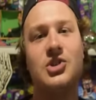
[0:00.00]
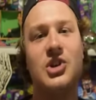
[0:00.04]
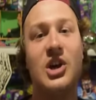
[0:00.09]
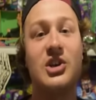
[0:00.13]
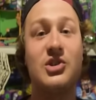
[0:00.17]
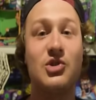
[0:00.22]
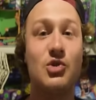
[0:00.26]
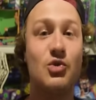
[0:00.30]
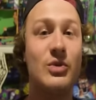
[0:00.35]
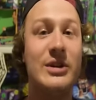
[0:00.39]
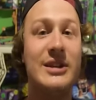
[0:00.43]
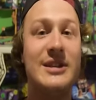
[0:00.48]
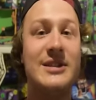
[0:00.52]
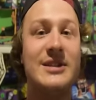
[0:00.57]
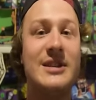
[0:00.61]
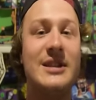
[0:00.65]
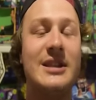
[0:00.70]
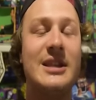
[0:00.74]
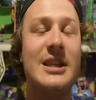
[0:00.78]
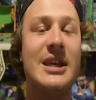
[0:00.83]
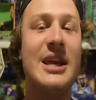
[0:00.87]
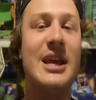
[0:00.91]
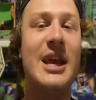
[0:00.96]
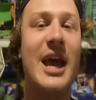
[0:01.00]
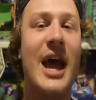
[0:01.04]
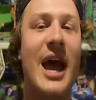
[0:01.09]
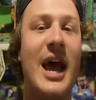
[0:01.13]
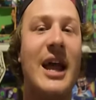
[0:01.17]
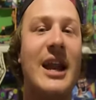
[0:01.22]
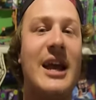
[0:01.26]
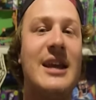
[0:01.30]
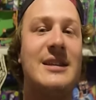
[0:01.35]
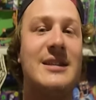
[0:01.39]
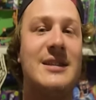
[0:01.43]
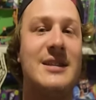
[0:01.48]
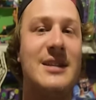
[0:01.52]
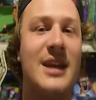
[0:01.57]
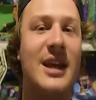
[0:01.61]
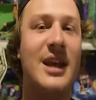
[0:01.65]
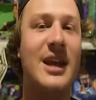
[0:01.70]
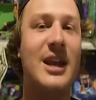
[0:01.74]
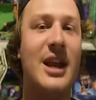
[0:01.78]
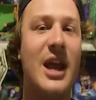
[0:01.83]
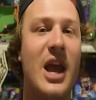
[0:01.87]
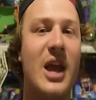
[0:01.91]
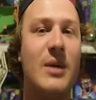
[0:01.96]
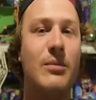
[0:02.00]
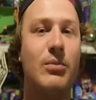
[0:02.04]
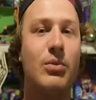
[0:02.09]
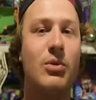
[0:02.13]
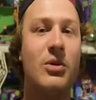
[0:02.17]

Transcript: just recently at a secondhand